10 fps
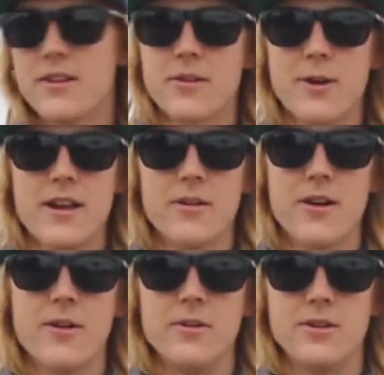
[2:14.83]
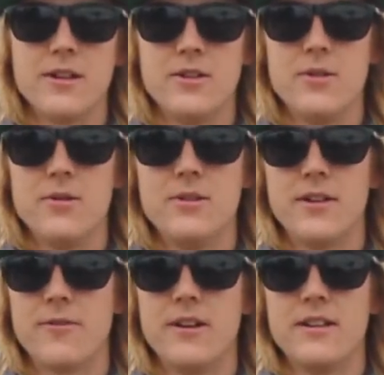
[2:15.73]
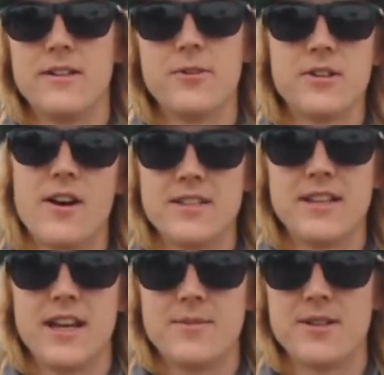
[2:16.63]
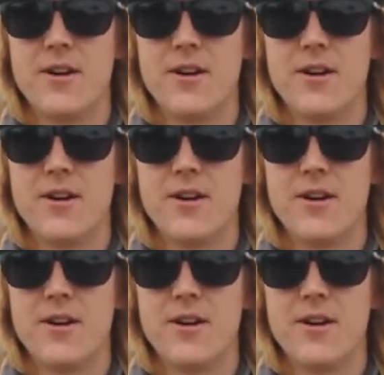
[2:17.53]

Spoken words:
can create your own. You could do different tossing games at